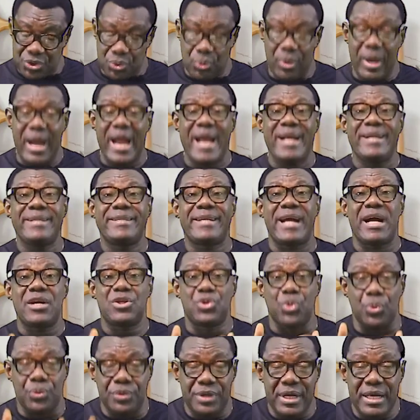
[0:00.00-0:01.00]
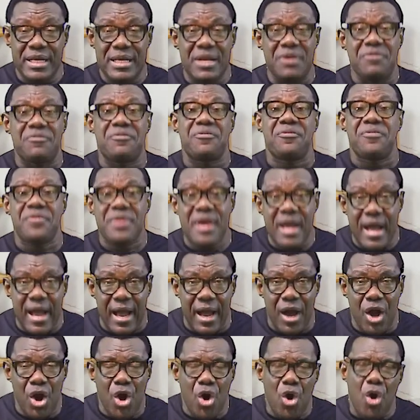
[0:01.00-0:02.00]
As you enter today, the
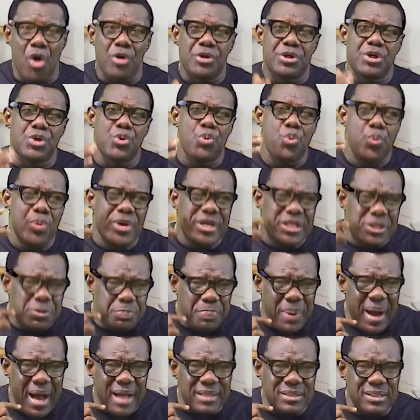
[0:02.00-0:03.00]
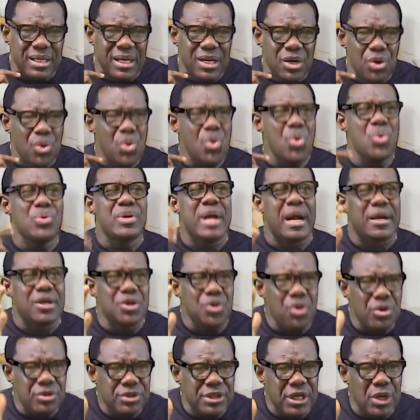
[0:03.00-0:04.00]
fear or the whispers, oh, that
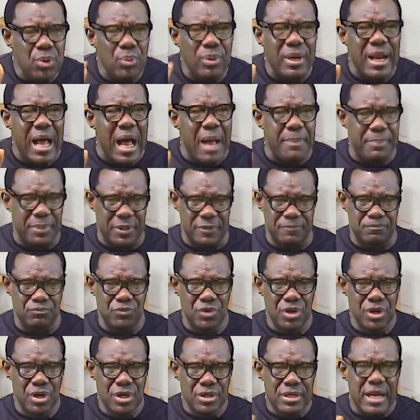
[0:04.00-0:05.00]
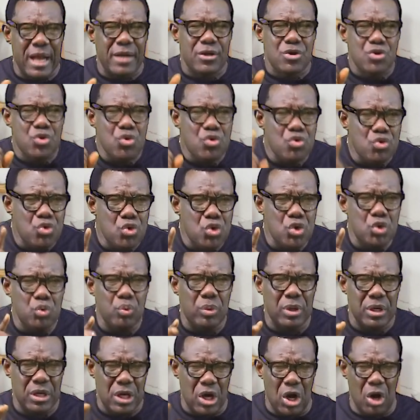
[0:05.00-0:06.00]
nothing will happen. that no good
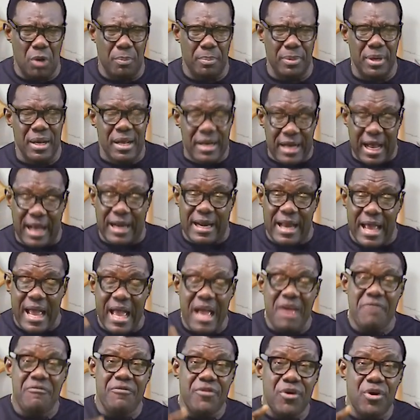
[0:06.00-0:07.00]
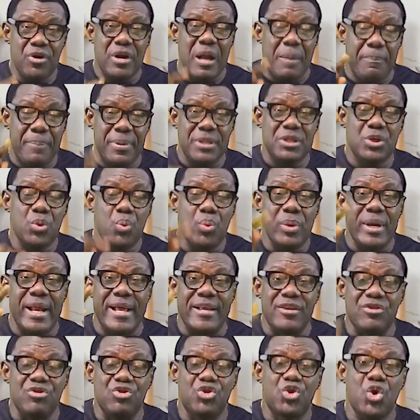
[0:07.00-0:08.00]
will come, that every other person will
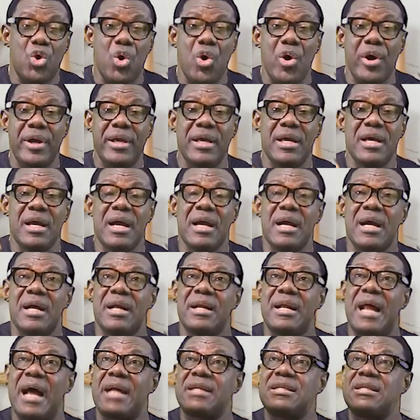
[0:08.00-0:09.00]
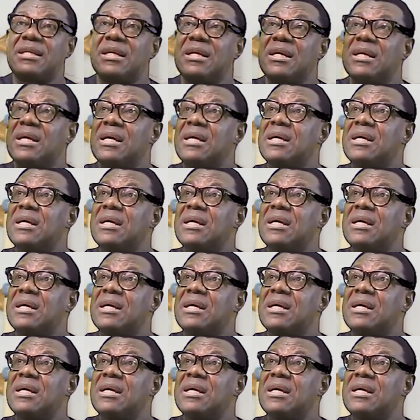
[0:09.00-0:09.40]
enjoy that